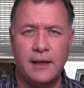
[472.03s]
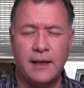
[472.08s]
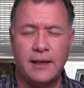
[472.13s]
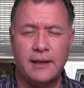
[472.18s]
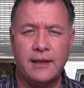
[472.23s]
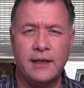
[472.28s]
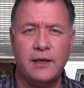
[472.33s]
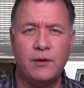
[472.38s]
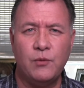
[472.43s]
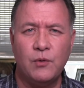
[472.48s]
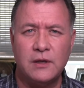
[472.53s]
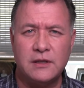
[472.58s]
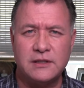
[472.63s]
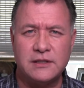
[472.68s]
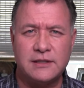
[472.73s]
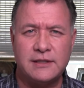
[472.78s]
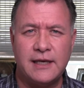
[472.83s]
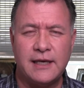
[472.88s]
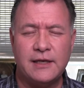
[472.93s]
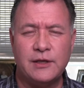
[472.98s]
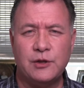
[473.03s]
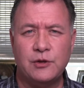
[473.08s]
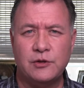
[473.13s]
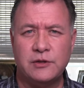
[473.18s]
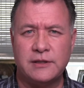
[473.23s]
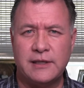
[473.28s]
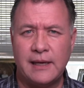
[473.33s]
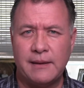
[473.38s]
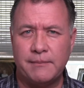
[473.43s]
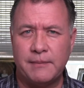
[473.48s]
And He wants to take you
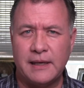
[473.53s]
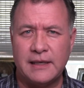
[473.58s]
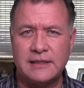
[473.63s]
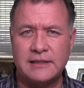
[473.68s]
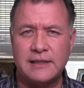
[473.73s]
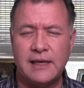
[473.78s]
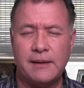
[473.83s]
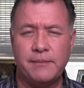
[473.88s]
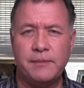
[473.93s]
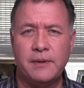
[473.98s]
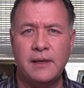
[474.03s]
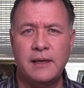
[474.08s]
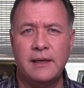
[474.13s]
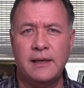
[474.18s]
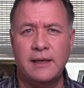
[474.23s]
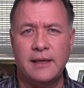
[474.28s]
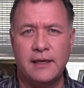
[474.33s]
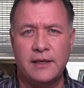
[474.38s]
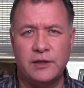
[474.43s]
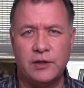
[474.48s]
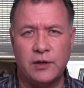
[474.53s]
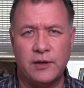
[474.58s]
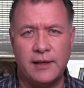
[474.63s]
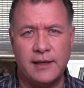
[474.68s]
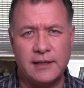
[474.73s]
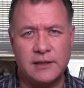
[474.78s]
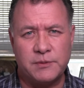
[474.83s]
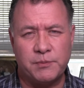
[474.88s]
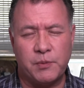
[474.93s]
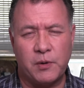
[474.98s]
step by step into
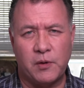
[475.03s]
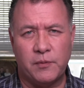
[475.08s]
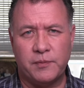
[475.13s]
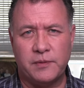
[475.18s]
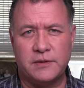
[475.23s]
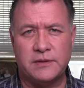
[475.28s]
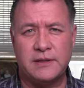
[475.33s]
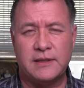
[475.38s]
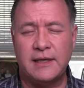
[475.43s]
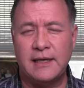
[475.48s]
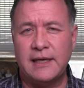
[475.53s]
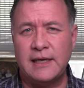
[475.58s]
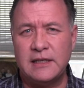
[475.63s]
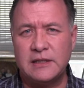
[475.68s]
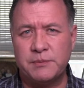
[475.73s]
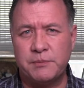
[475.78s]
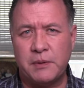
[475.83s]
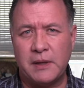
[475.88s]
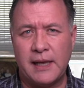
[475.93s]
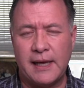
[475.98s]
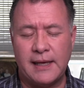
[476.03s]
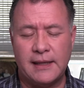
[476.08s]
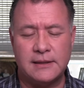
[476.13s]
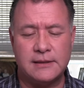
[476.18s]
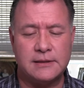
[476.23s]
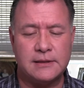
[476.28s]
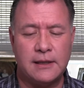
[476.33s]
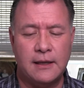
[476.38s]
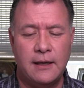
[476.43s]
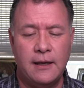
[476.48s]
His purpose, into His
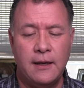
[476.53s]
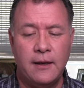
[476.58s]
plans.